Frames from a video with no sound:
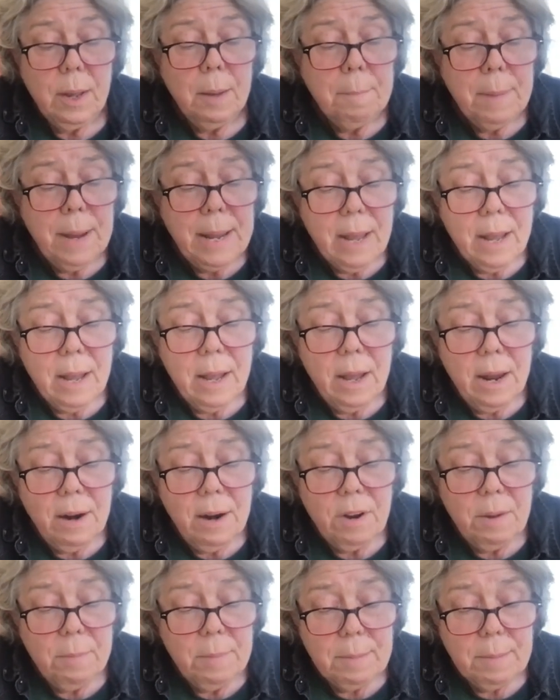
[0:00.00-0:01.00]
My aunt
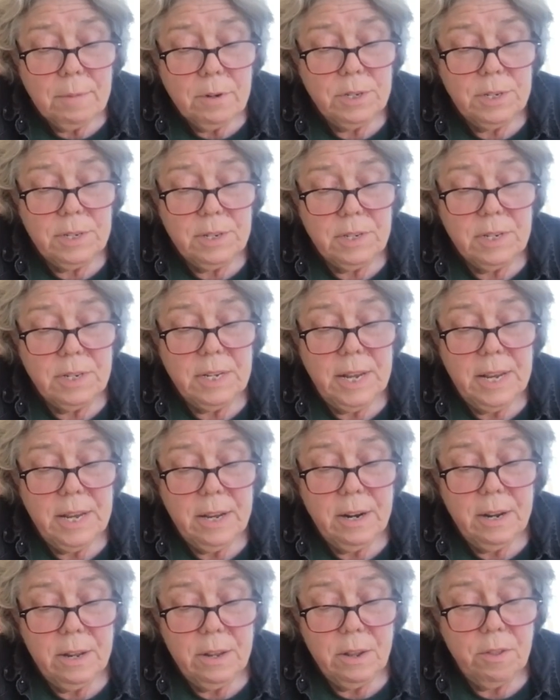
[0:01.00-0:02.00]
remembers as a
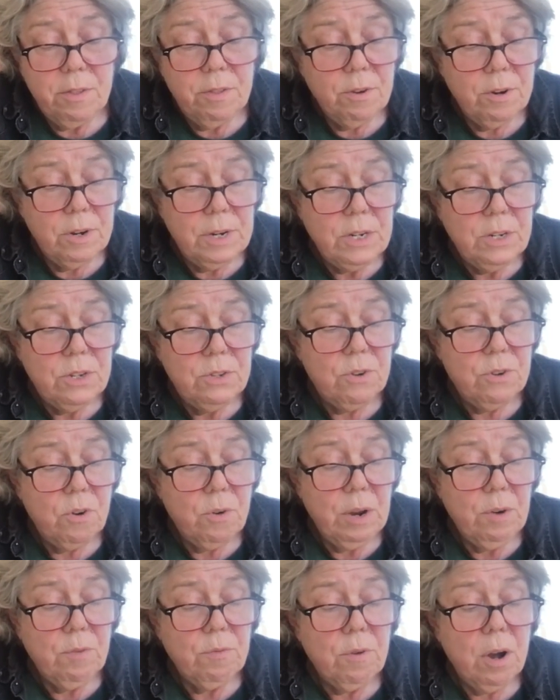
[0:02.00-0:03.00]
kid in the 30s
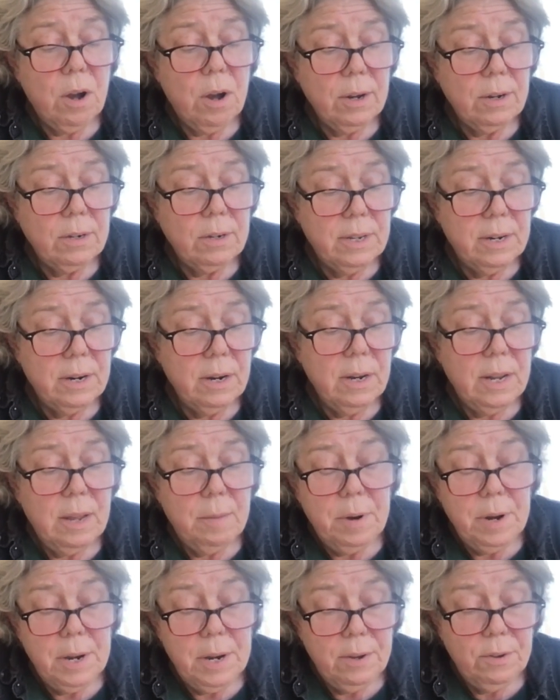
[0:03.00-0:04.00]
throwing rocks at a
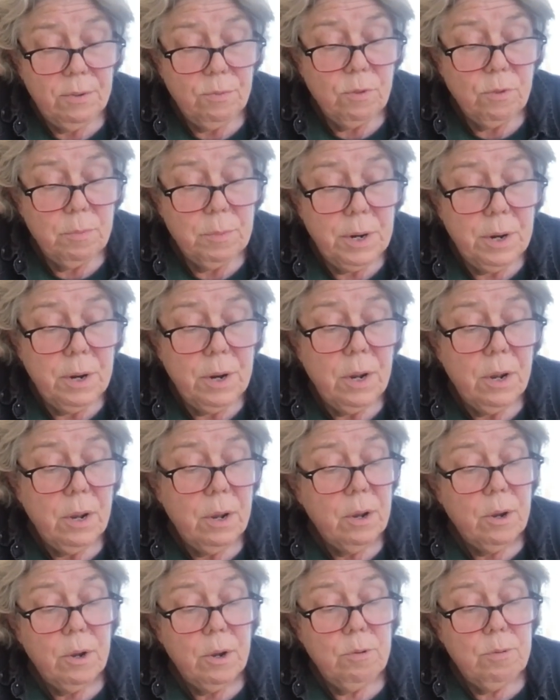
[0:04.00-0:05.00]
Lebanese woman
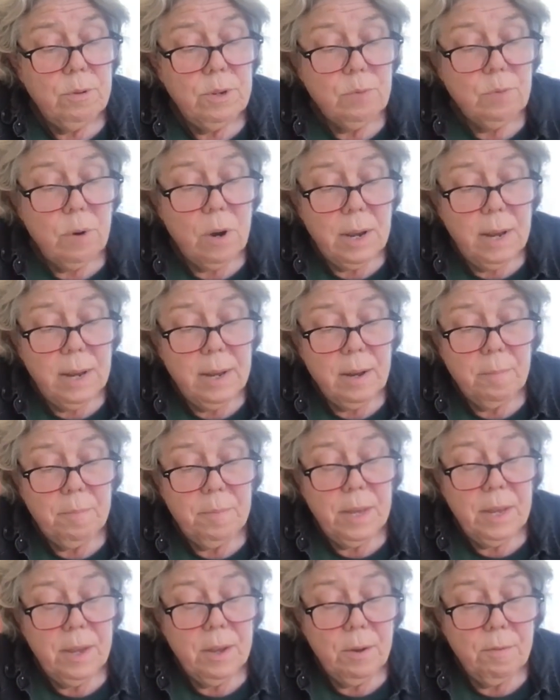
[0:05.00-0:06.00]
who was walking up
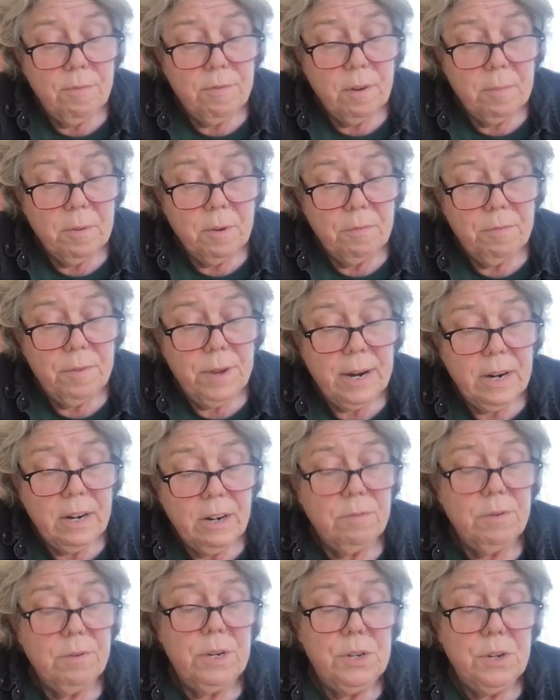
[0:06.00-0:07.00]
the hill from her
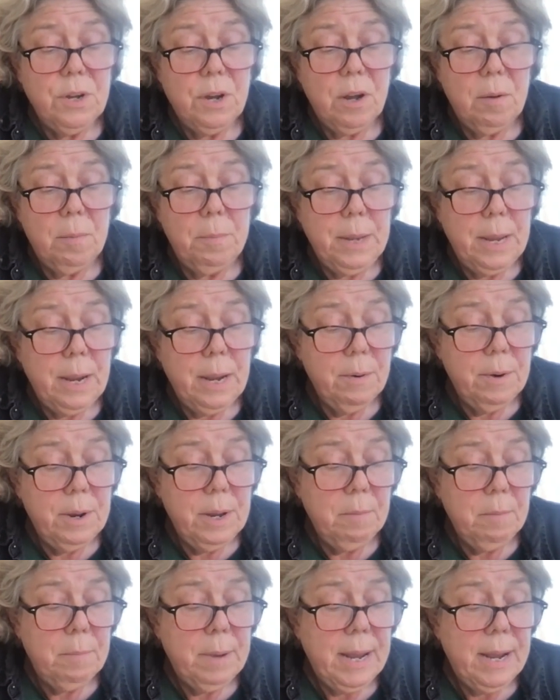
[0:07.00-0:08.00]
factory job
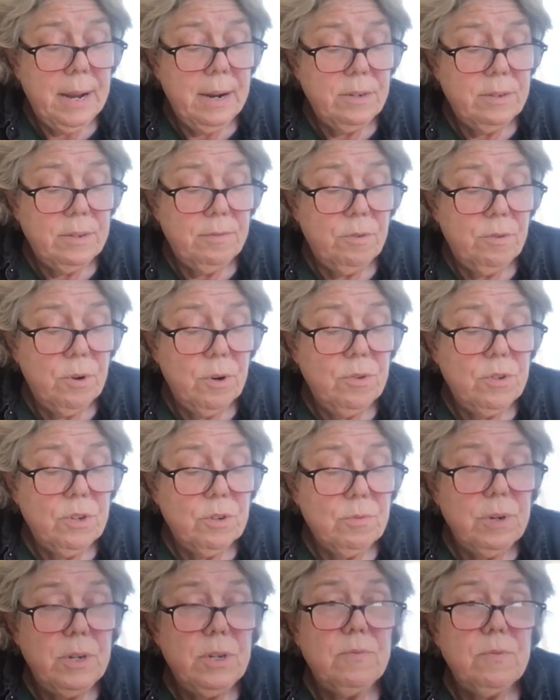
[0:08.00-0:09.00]
carrying bags of
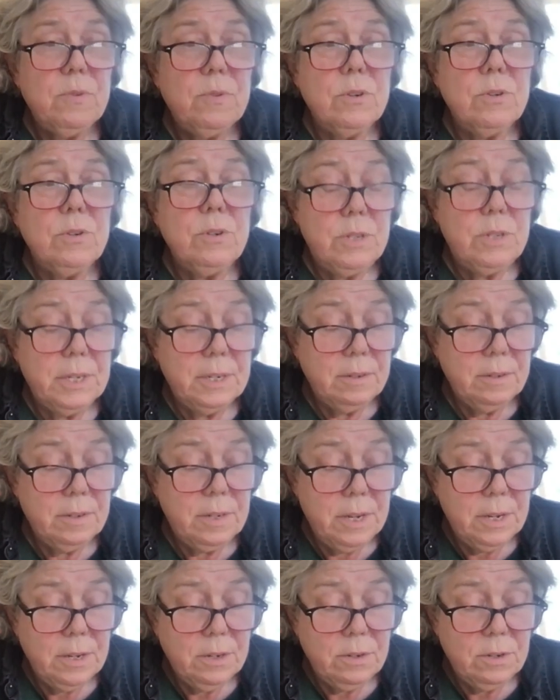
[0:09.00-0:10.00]
groceries for her 6
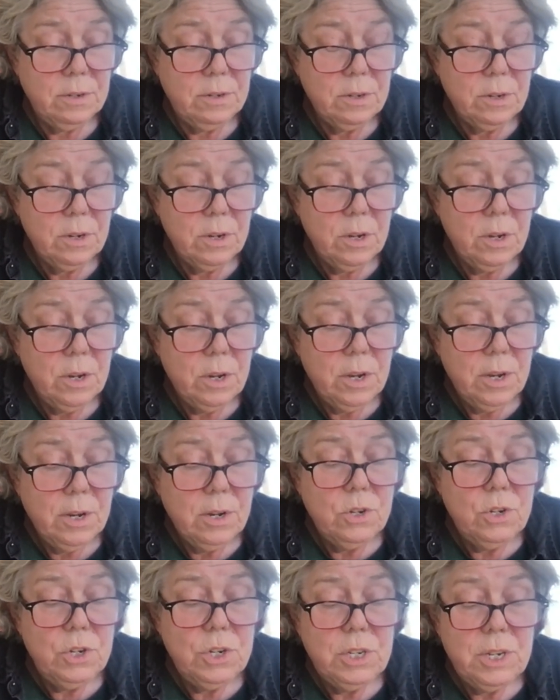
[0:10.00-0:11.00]
kids.
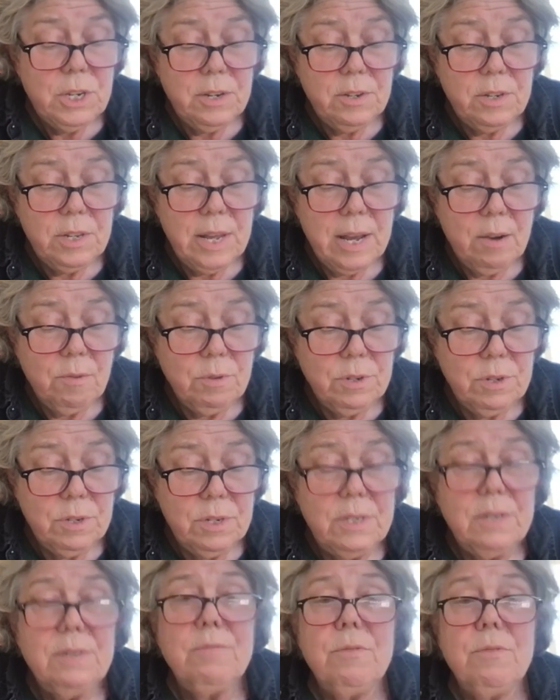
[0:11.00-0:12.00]
She says that was a
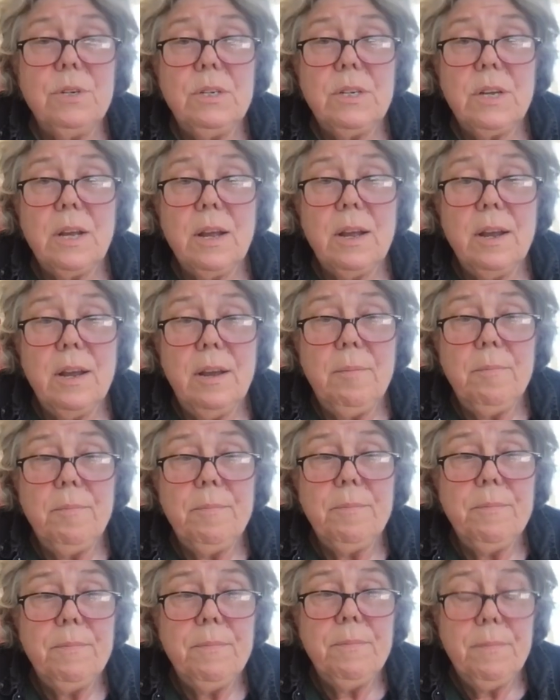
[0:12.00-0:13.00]
different time.
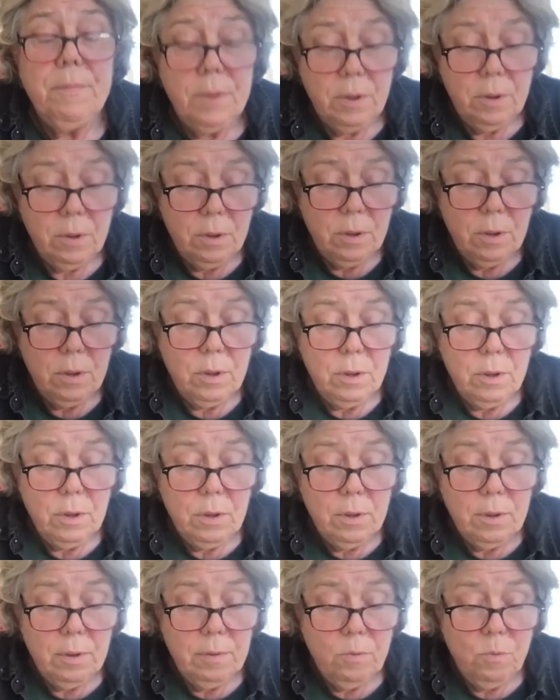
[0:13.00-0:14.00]

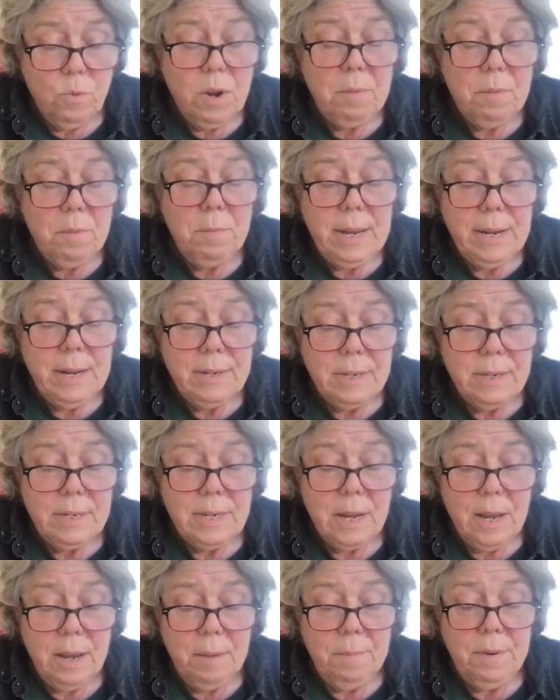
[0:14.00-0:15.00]
What makes a
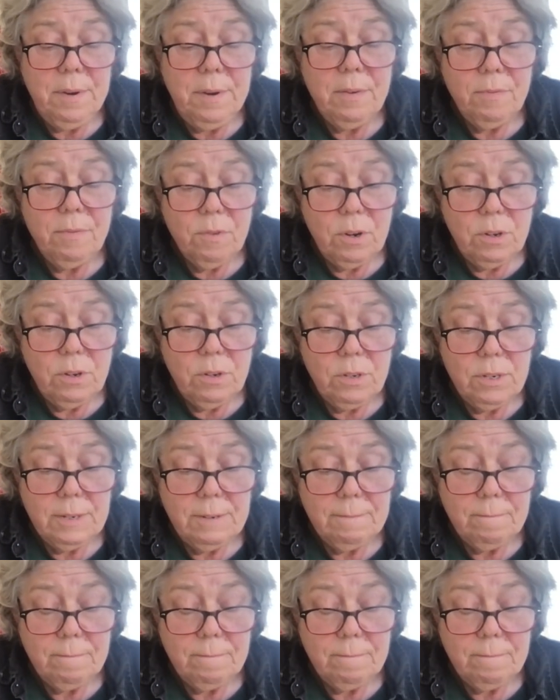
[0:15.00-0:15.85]
time different?